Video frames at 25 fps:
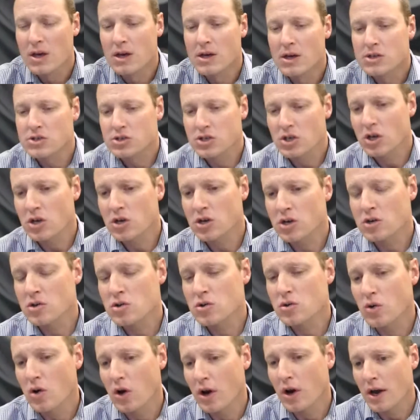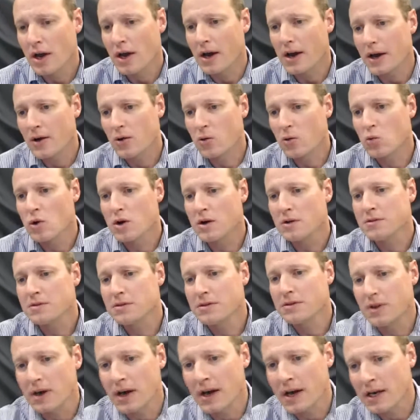So with
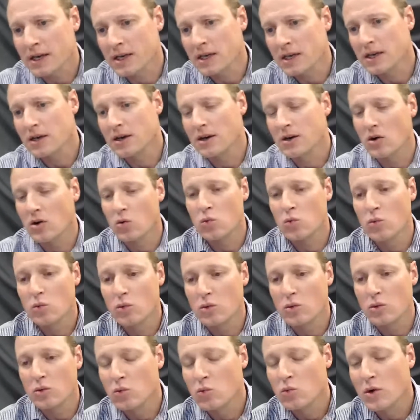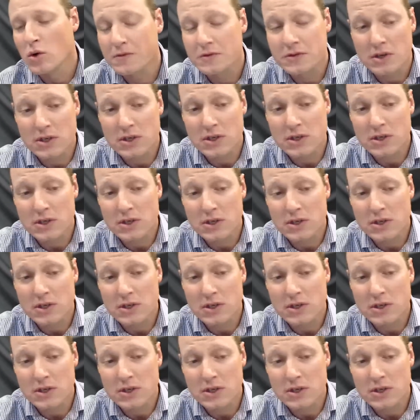turnover